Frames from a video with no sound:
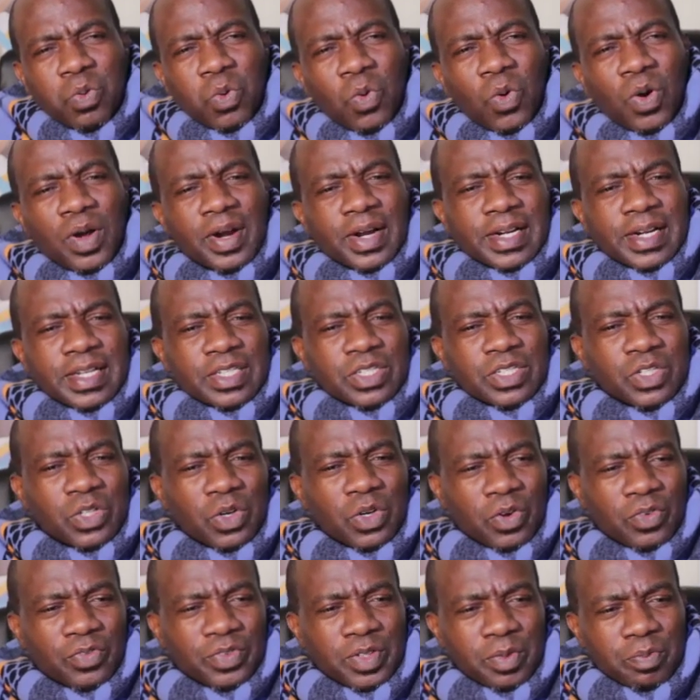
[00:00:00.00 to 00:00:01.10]

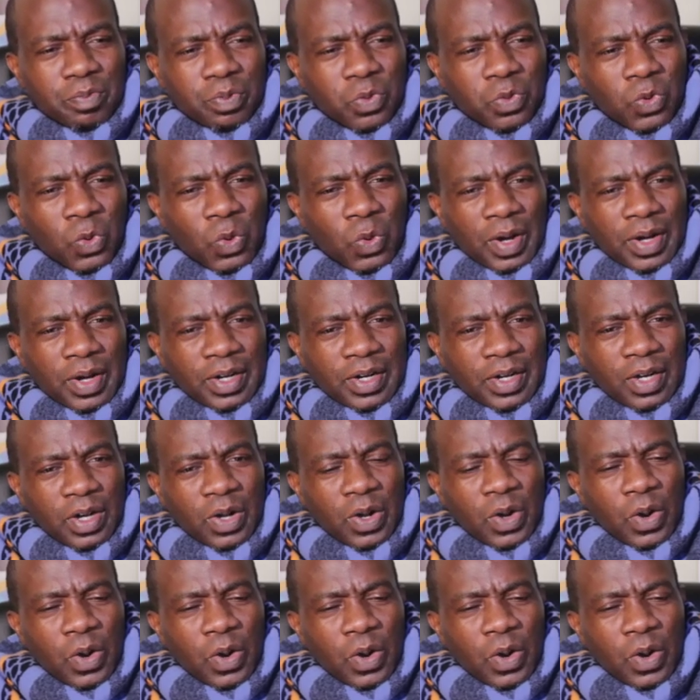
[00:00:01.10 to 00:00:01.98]
poorest of the poor